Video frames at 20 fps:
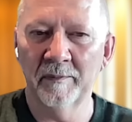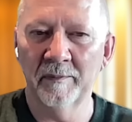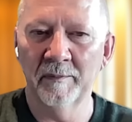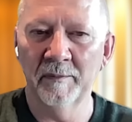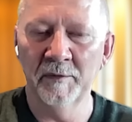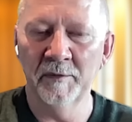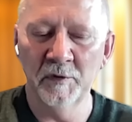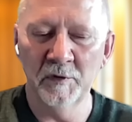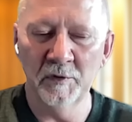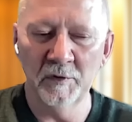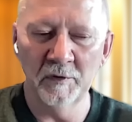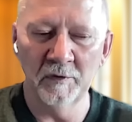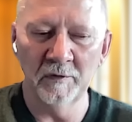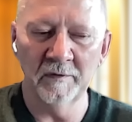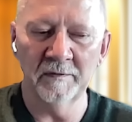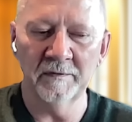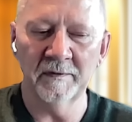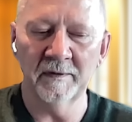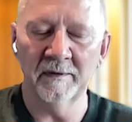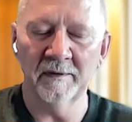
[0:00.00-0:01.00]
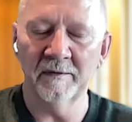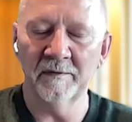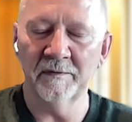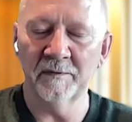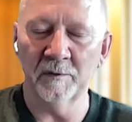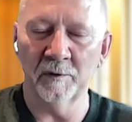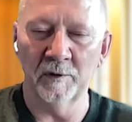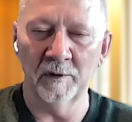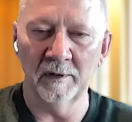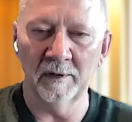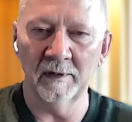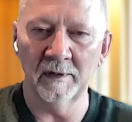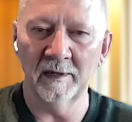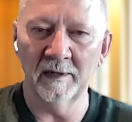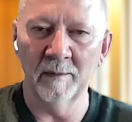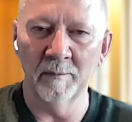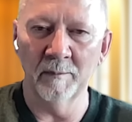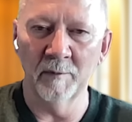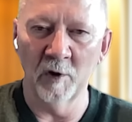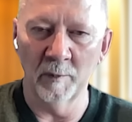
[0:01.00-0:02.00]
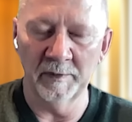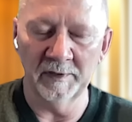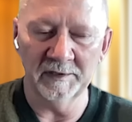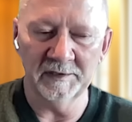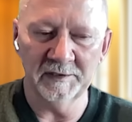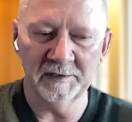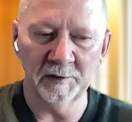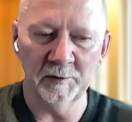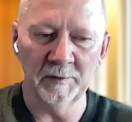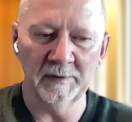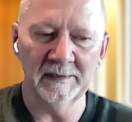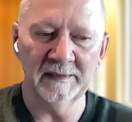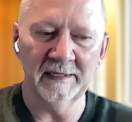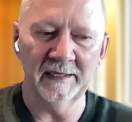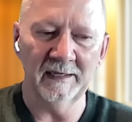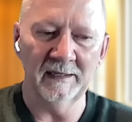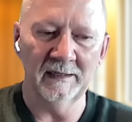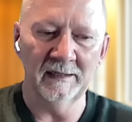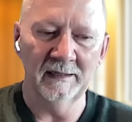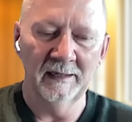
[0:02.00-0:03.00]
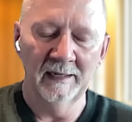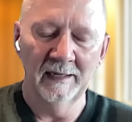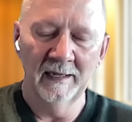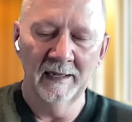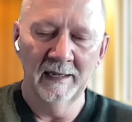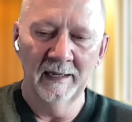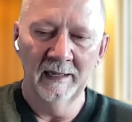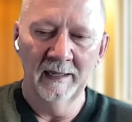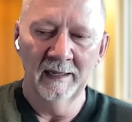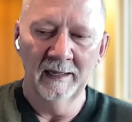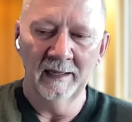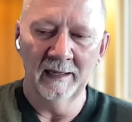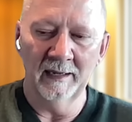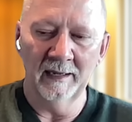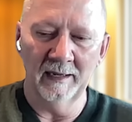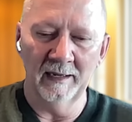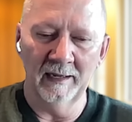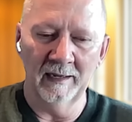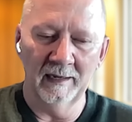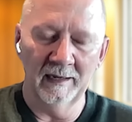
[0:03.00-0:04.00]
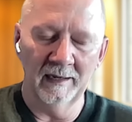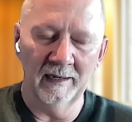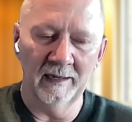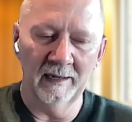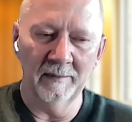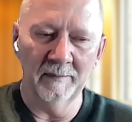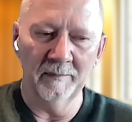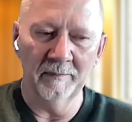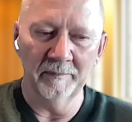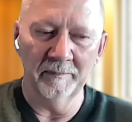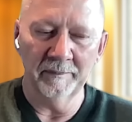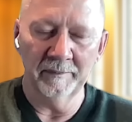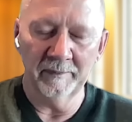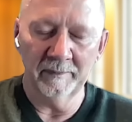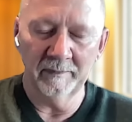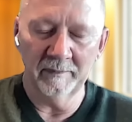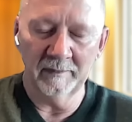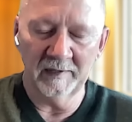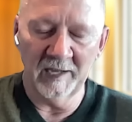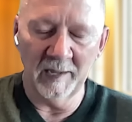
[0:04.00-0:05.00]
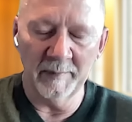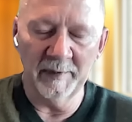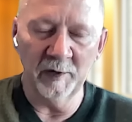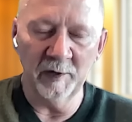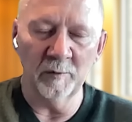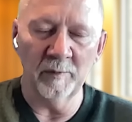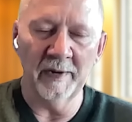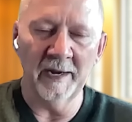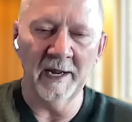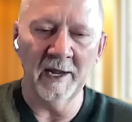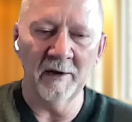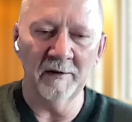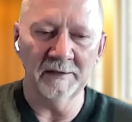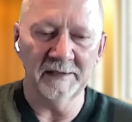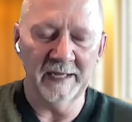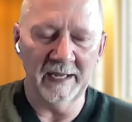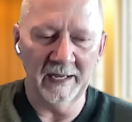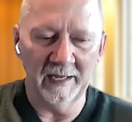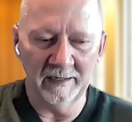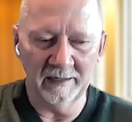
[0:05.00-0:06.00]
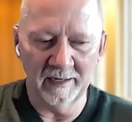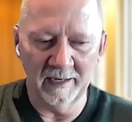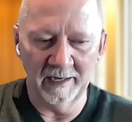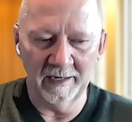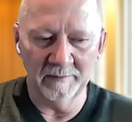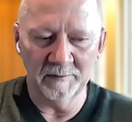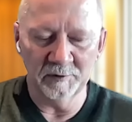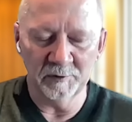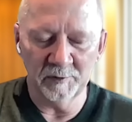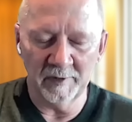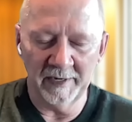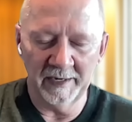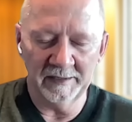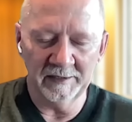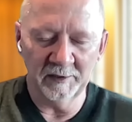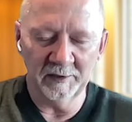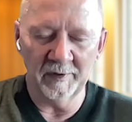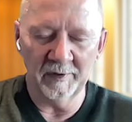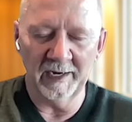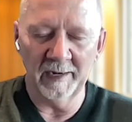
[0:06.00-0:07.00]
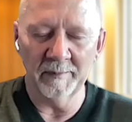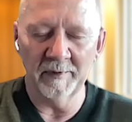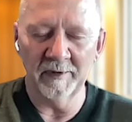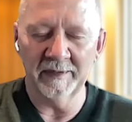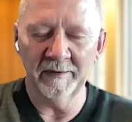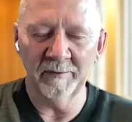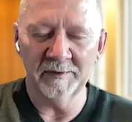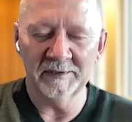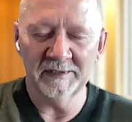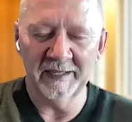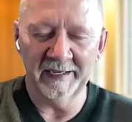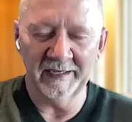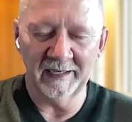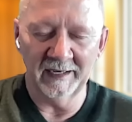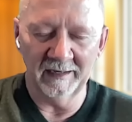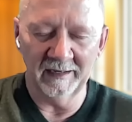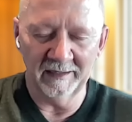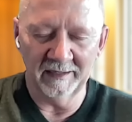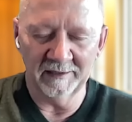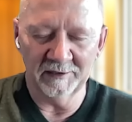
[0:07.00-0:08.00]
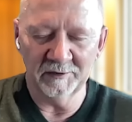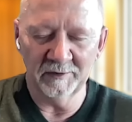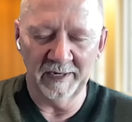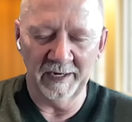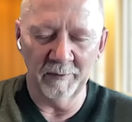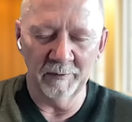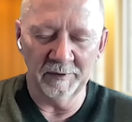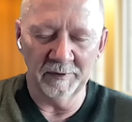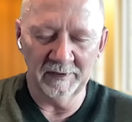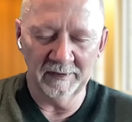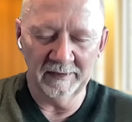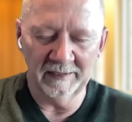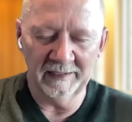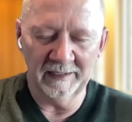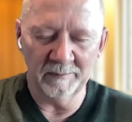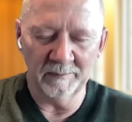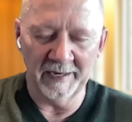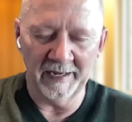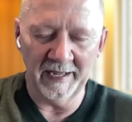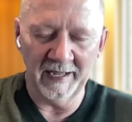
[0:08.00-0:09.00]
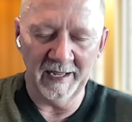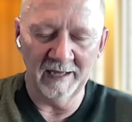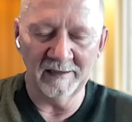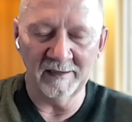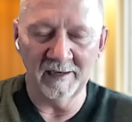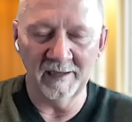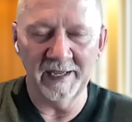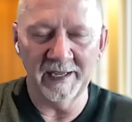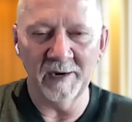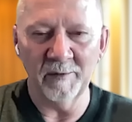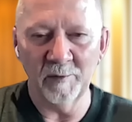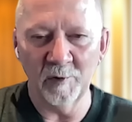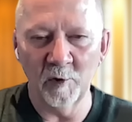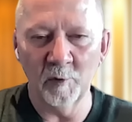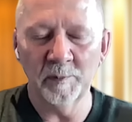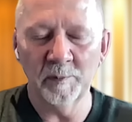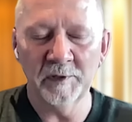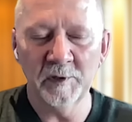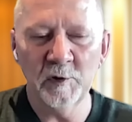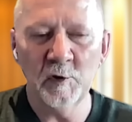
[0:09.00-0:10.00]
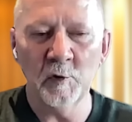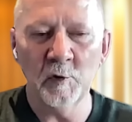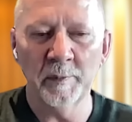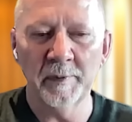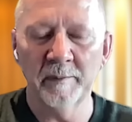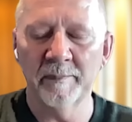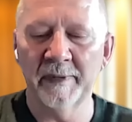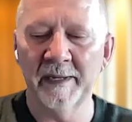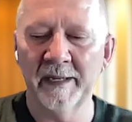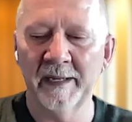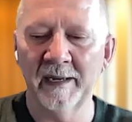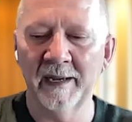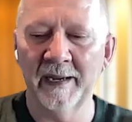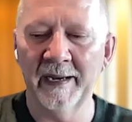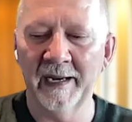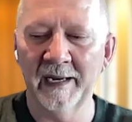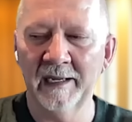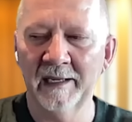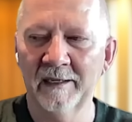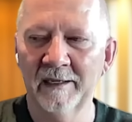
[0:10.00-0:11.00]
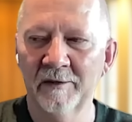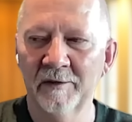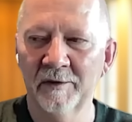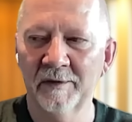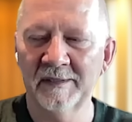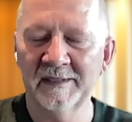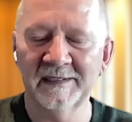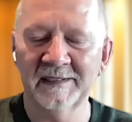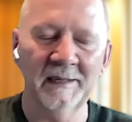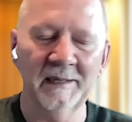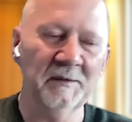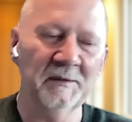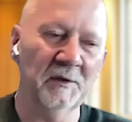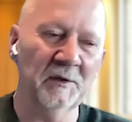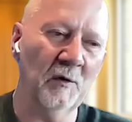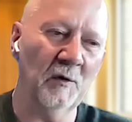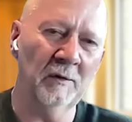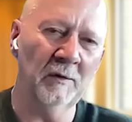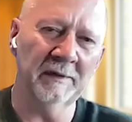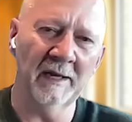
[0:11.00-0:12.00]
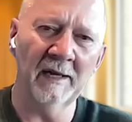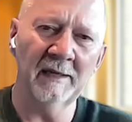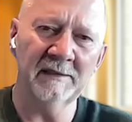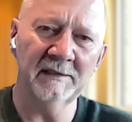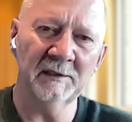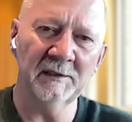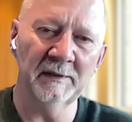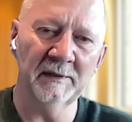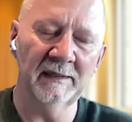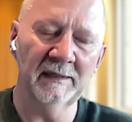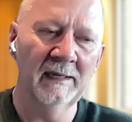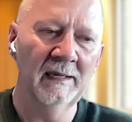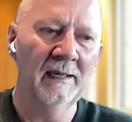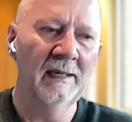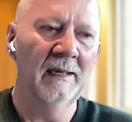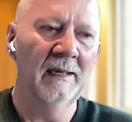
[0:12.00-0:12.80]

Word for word: move for a moment or two until uh, I'm coming around and I'm trying to grab it was like I I would get my hand on that rope loop but I couldn't seem to hold on to it